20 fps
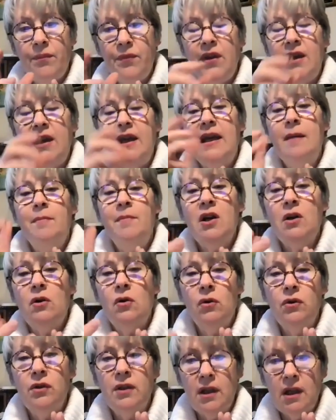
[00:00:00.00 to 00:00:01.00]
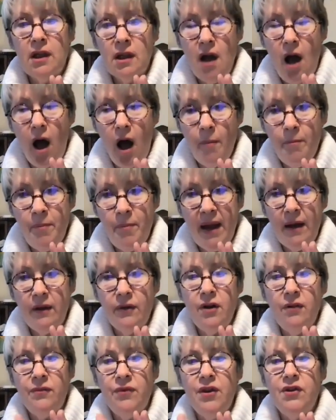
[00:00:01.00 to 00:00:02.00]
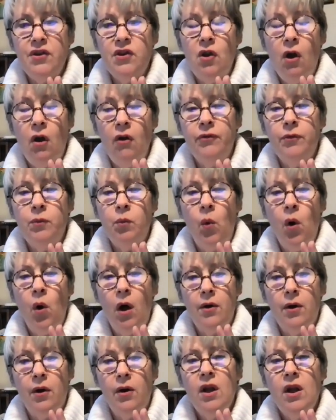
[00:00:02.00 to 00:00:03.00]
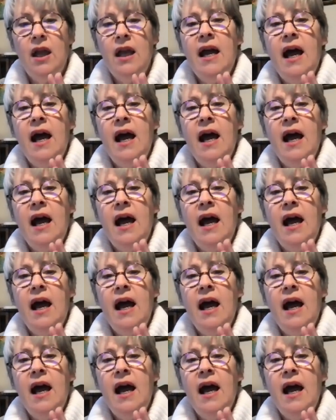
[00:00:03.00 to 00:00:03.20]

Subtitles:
the chemical compound of the salt water,